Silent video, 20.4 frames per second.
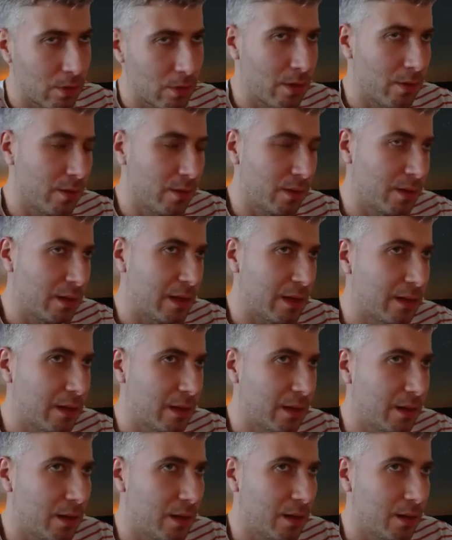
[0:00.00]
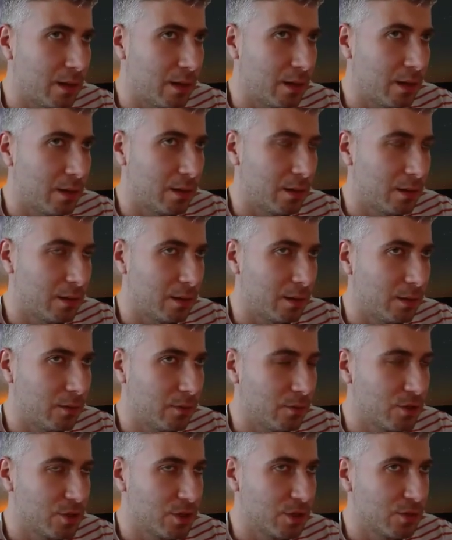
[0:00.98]
Well, in that area,
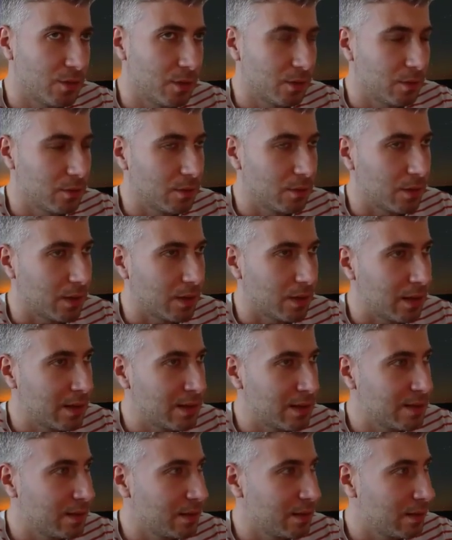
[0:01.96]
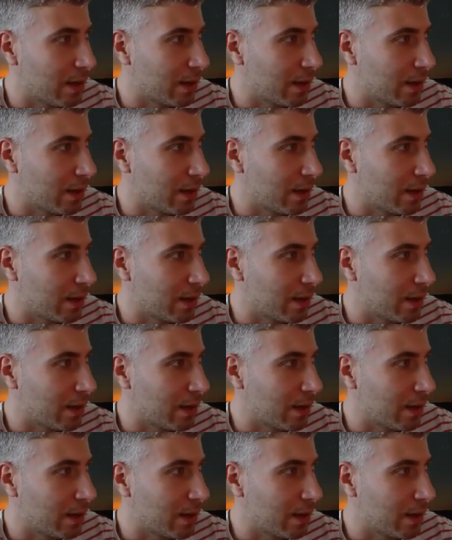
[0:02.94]
if you just want to enhance it,